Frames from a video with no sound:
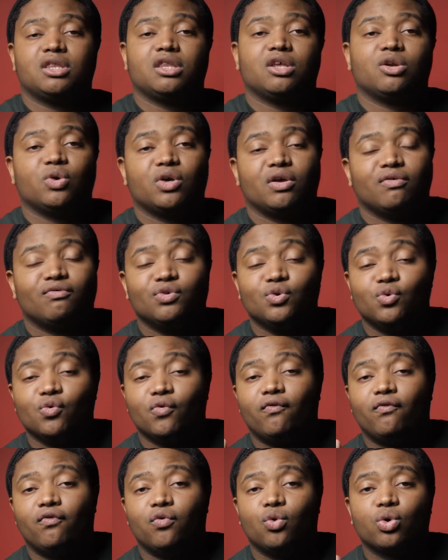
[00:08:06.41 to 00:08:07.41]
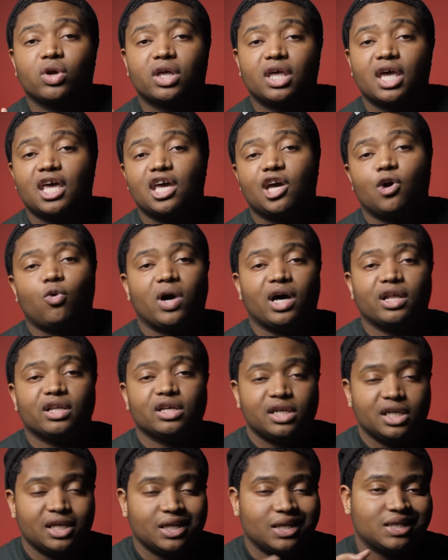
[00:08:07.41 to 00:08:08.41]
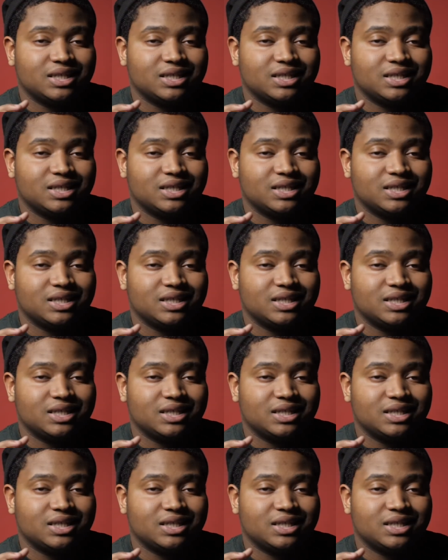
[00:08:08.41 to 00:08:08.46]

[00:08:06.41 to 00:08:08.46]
That'll give you 4K quality,